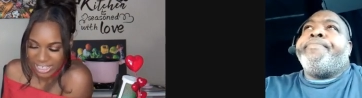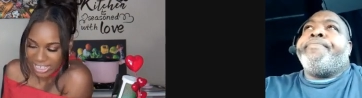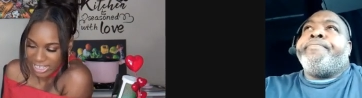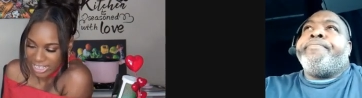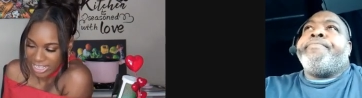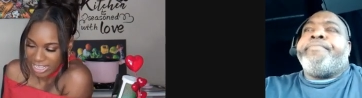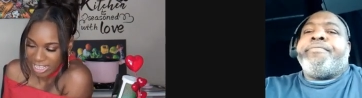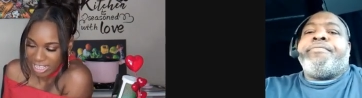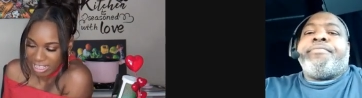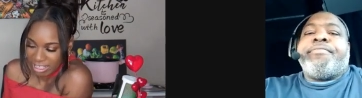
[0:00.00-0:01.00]

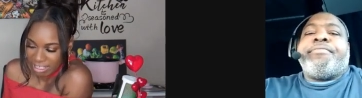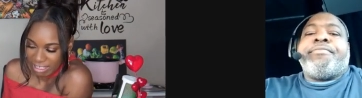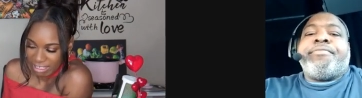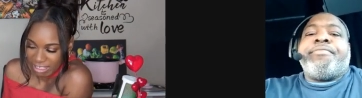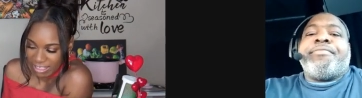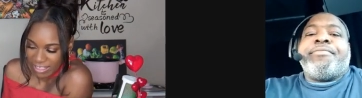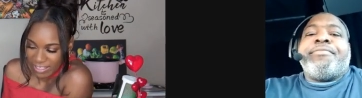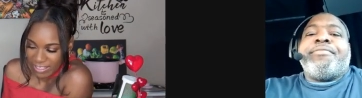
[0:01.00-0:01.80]
[no speech]